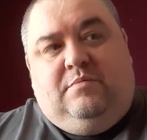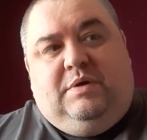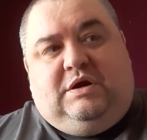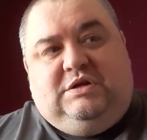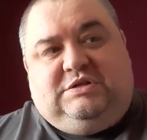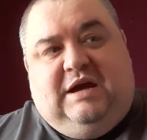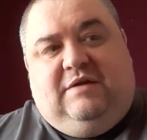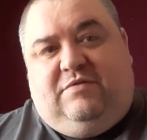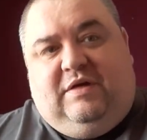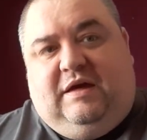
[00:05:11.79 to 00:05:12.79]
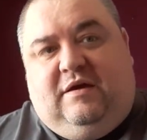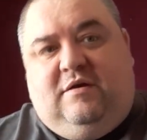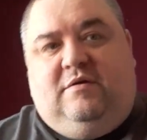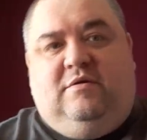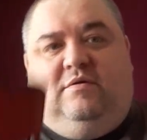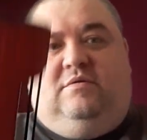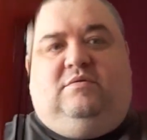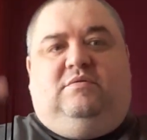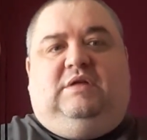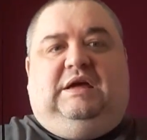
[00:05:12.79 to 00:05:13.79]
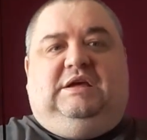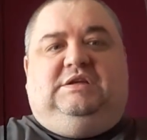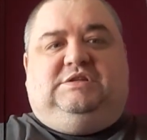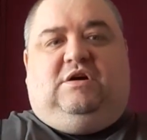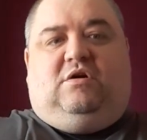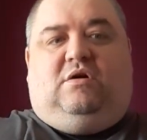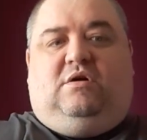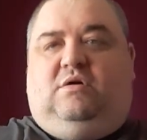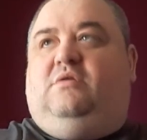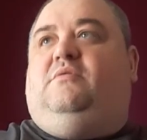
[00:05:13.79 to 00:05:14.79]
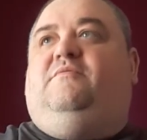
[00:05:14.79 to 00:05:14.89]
because I think these are